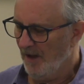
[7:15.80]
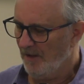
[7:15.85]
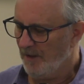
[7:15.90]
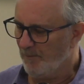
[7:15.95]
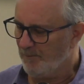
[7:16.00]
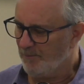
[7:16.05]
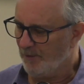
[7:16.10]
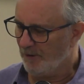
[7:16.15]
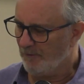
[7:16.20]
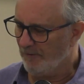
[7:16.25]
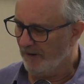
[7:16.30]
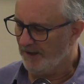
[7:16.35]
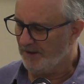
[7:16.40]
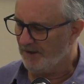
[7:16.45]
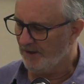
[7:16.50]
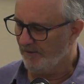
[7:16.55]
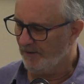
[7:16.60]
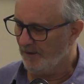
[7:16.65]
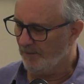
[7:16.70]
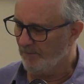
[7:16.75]
The
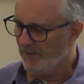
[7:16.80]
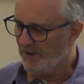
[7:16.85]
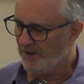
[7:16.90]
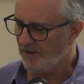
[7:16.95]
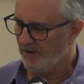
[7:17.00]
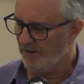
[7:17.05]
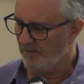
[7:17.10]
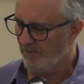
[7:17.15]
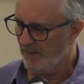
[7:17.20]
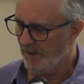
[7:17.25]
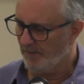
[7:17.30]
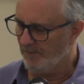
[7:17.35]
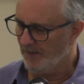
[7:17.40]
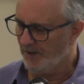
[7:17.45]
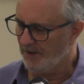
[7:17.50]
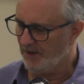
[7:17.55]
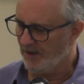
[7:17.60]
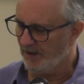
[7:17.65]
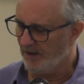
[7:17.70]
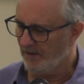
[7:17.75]
progressive
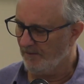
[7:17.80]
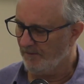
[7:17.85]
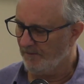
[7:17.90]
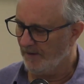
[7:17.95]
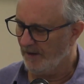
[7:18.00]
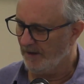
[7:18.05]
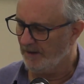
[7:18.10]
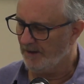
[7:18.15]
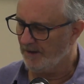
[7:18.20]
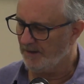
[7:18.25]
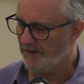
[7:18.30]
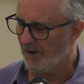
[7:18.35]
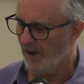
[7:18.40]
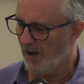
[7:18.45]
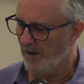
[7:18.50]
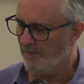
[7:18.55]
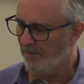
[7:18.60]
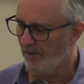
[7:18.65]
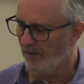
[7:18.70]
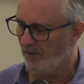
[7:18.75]
admission of a
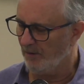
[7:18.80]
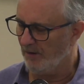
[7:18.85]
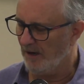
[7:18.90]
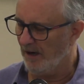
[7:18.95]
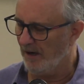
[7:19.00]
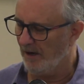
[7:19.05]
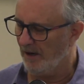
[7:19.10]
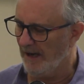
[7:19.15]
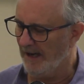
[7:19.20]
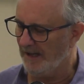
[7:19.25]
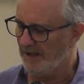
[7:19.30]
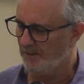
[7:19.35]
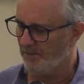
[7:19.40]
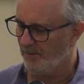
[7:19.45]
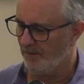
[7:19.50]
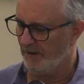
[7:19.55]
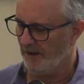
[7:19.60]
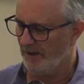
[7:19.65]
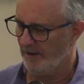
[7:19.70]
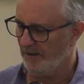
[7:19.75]
disciple or
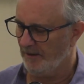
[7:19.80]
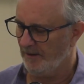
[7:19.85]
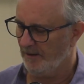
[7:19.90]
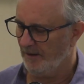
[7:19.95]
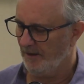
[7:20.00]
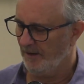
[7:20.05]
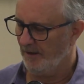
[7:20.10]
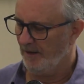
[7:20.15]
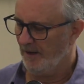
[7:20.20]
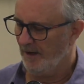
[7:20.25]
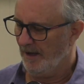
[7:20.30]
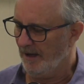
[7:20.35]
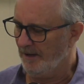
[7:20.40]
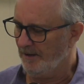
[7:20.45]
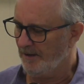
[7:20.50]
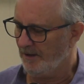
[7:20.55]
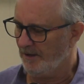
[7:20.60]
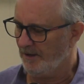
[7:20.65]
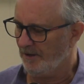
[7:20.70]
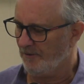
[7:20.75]
aspirant
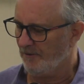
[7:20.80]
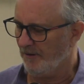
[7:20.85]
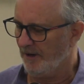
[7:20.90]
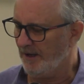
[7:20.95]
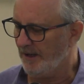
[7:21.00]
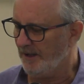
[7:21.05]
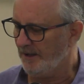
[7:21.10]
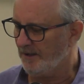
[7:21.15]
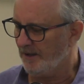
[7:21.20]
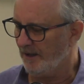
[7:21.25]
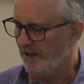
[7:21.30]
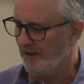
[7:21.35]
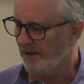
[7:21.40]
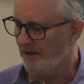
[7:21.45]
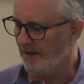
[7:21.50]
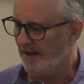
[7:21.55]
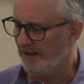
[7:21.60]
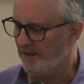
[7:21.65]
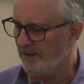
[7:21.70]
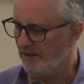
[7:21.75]
into degrees in
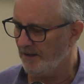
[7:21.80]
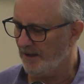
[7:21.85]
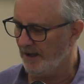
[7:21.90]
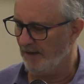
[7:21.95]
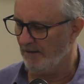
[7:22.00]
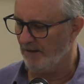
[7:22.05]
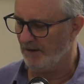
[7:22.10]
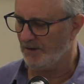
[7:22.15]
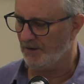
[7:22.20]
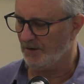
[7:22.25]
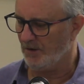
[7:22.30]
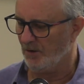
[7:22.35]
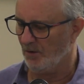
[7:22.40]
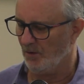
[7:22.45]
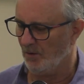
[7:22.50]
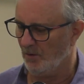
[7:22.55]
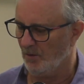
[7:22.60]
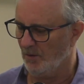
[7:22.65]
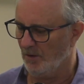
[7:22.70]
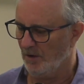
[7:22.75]
an esoteric
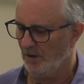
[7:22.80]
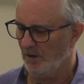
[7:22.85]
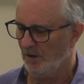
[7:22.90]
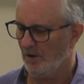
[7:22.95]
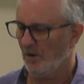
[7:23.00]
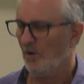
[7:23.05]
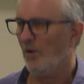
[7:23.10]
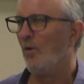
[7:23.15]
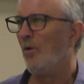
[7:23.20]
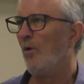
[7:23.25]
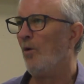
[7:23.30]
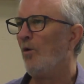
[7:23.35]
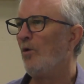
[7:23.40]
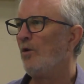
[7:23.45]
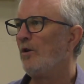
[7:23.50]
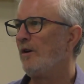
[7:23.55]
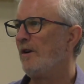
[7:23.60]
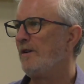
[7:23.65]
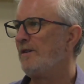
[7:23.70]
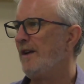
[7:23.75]
school or
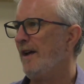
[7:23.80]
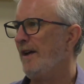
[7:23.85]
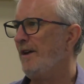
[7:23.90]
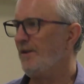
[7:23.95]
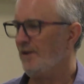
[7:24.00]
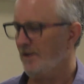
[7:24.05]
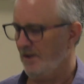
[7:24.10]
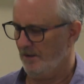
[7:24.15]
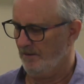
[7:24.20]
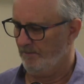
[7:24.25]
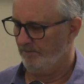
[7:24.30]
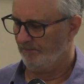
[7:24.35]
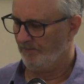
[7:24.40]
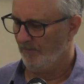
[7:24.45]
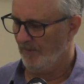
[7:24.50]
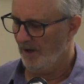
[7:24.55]
organisation